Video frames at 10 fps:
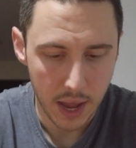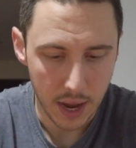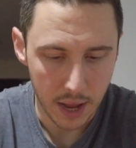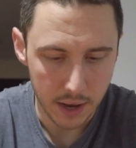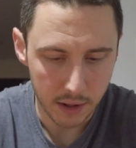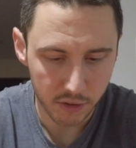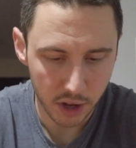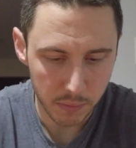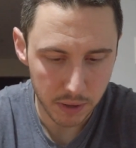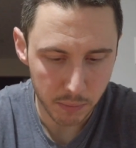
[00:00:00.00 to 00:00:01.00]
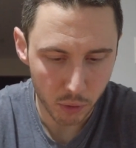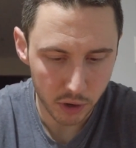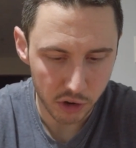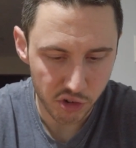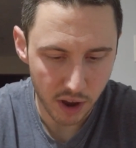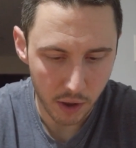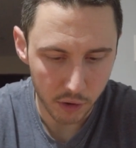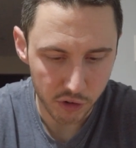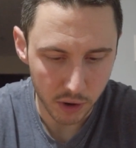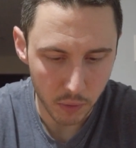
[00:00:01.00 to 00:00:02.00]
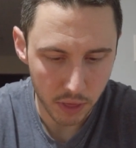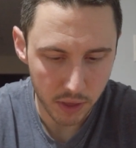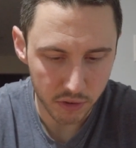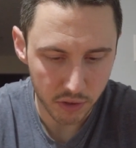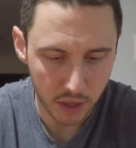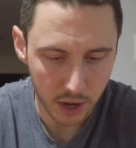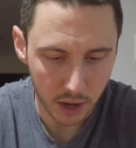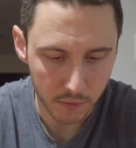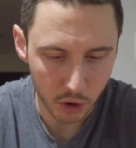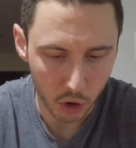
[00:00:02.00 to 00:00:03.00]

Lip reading: and it's going to be pretty challenging with this thick of a